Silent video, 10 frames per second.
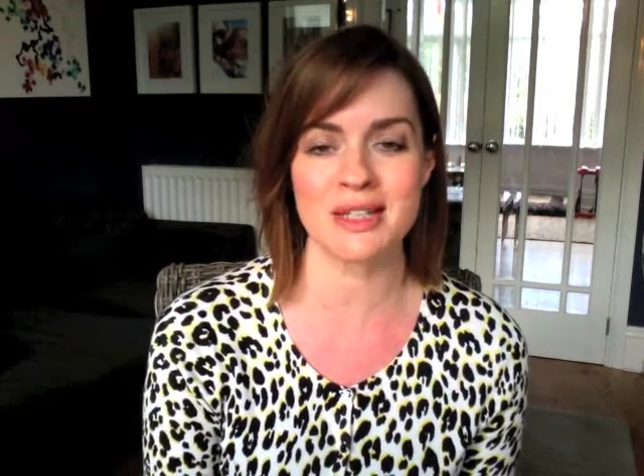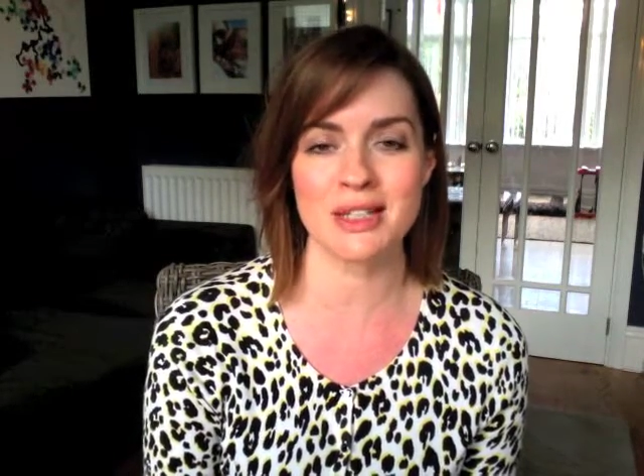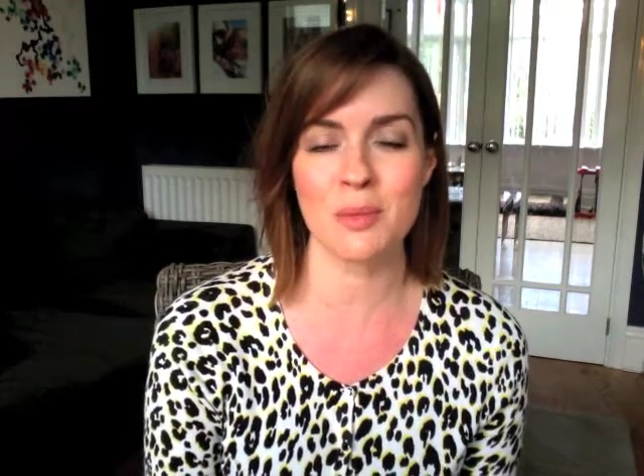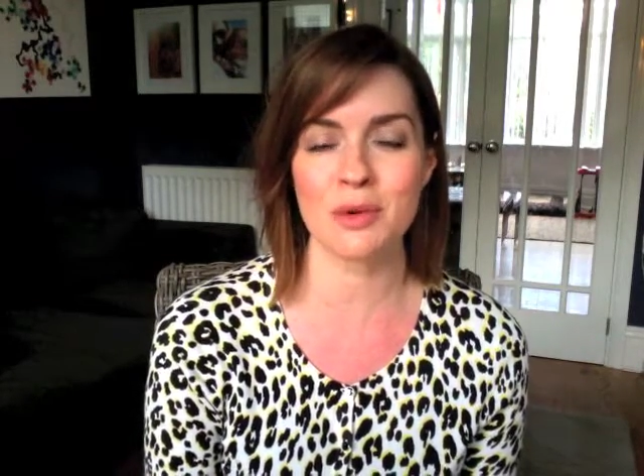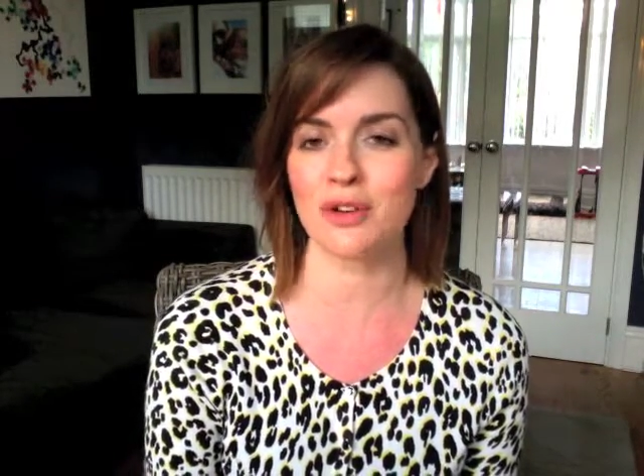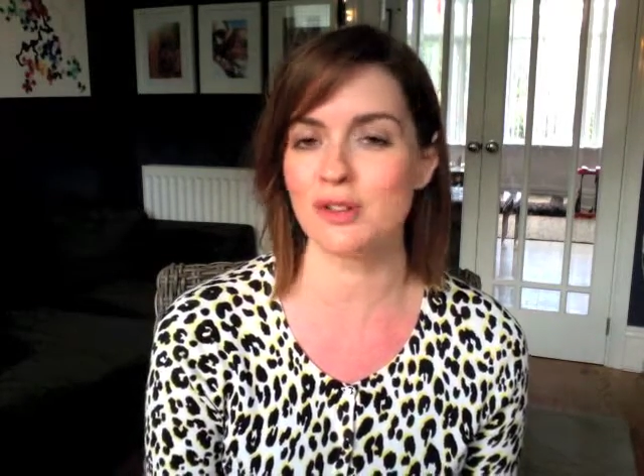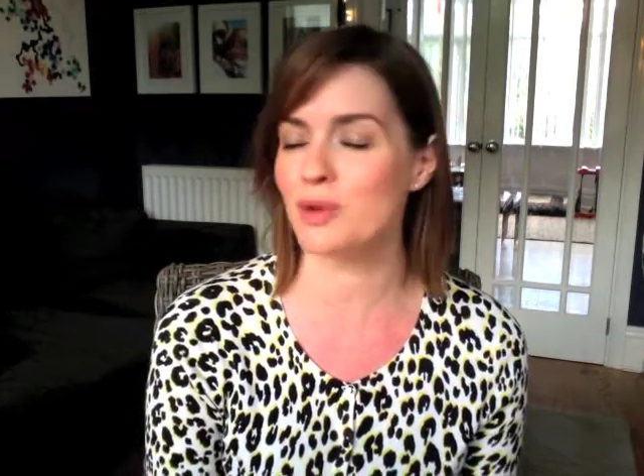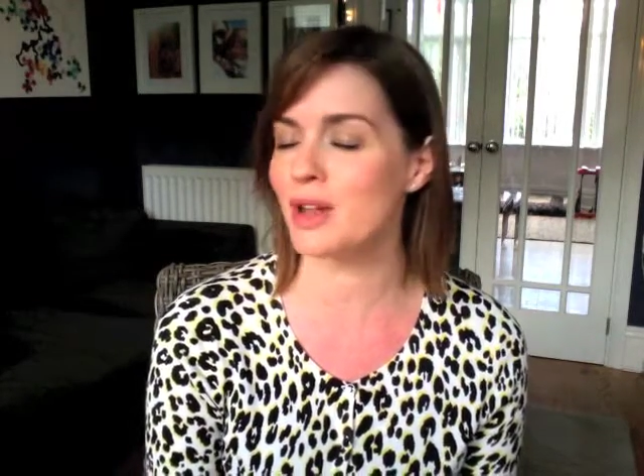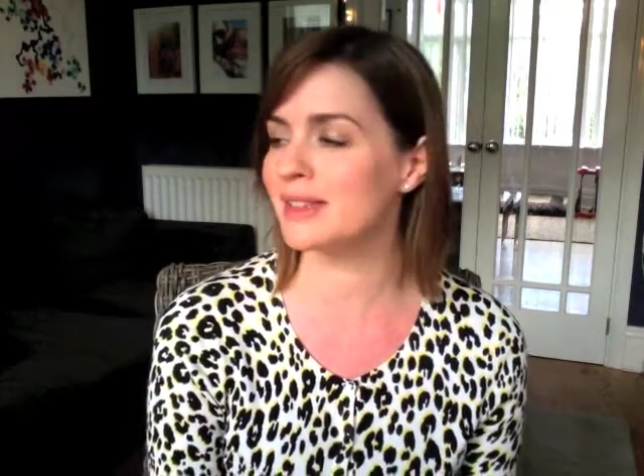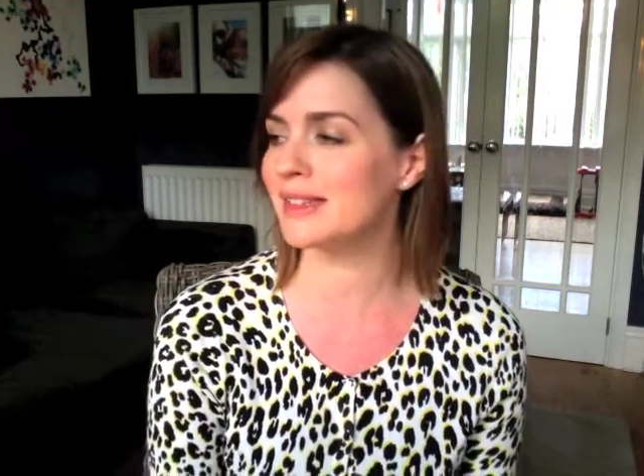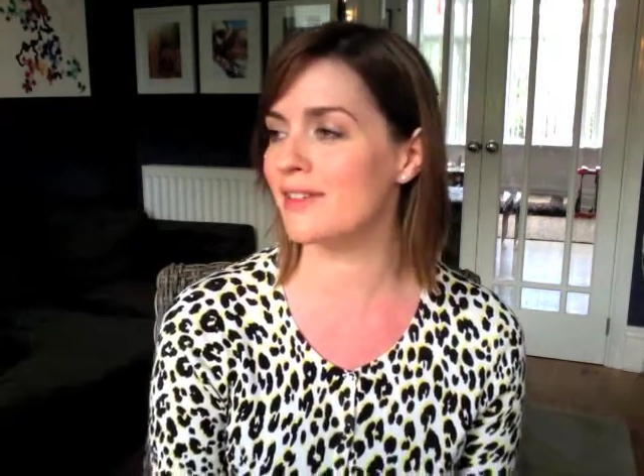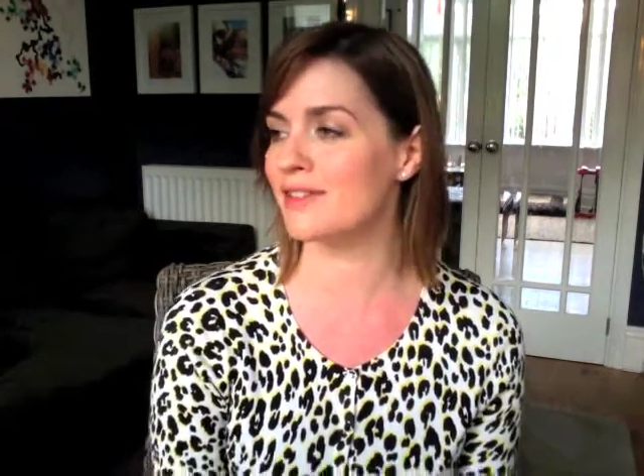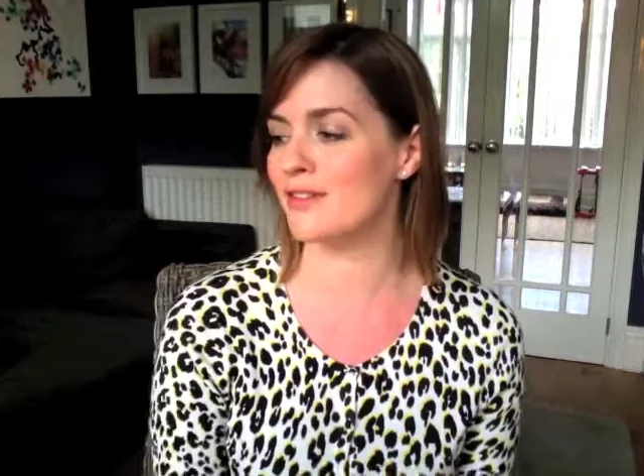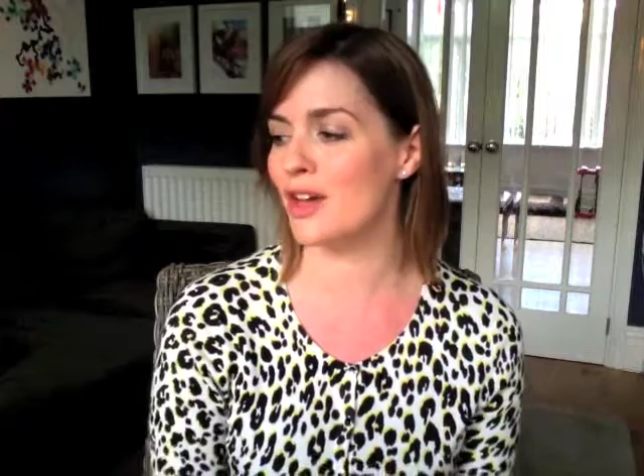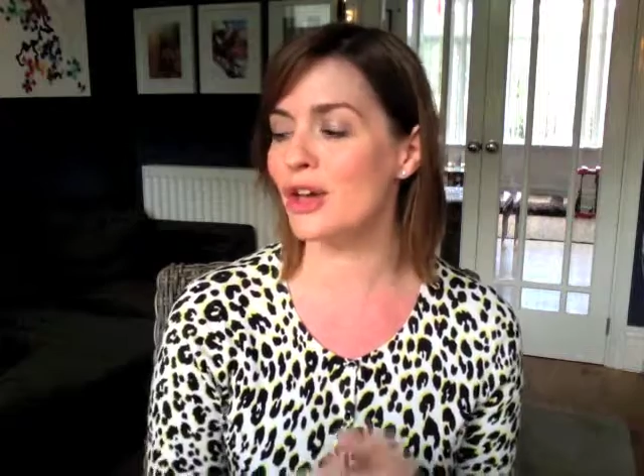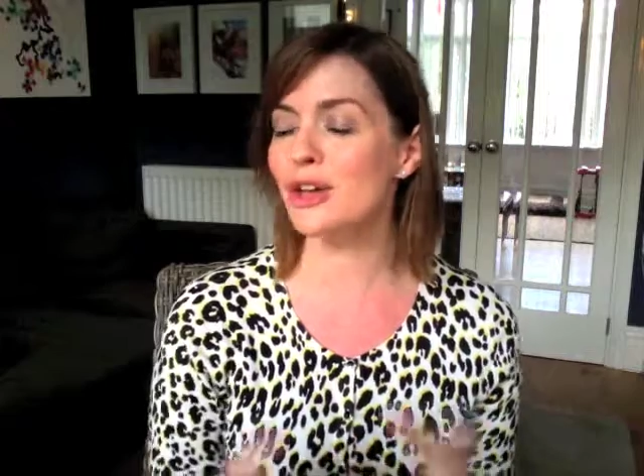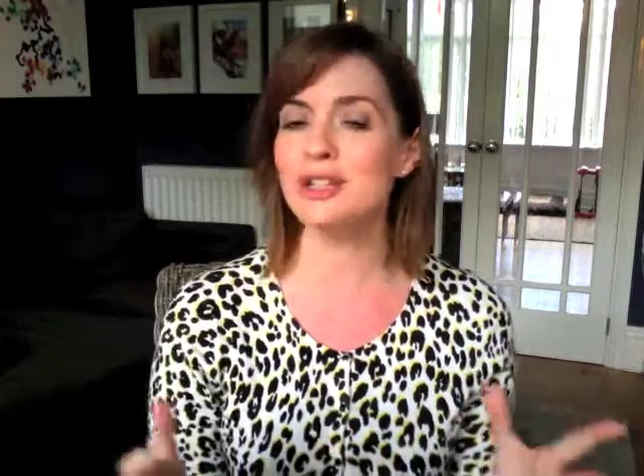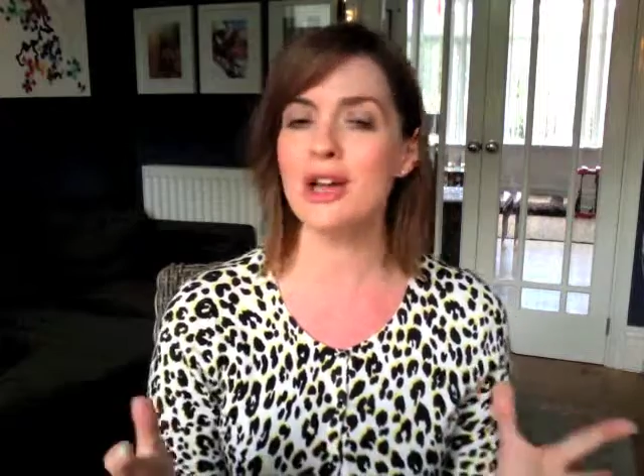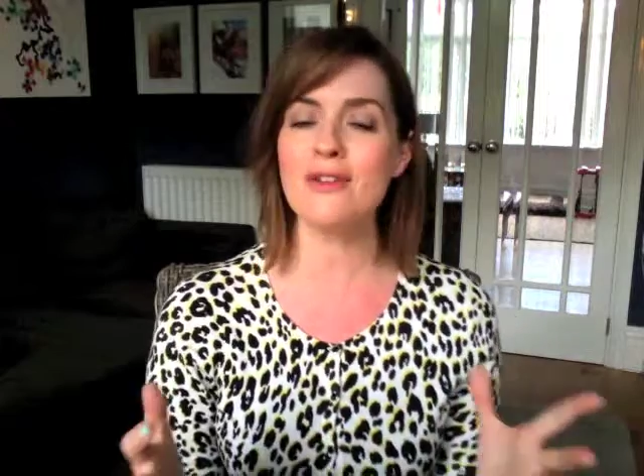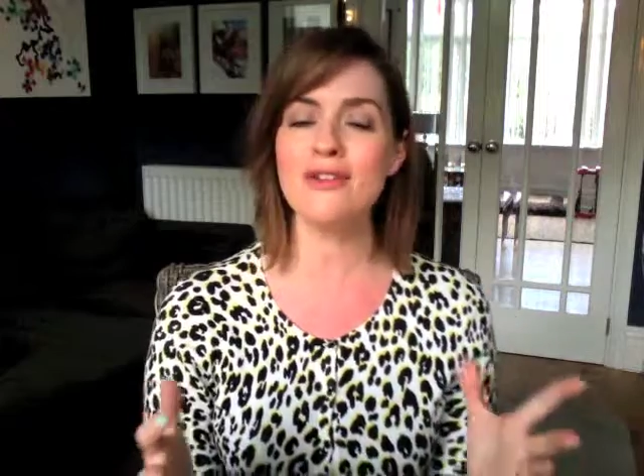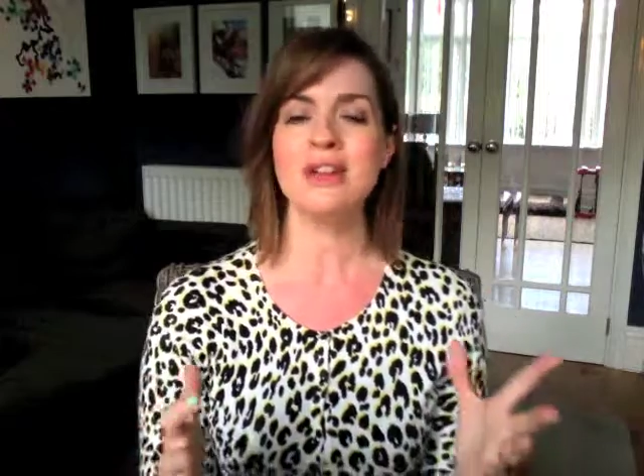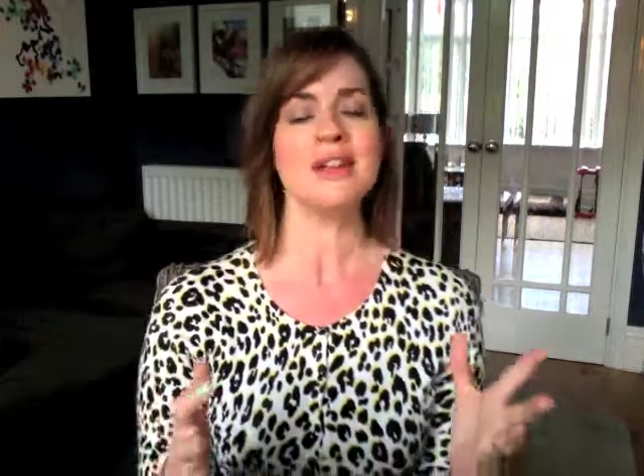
to come across brands that I've never heard of,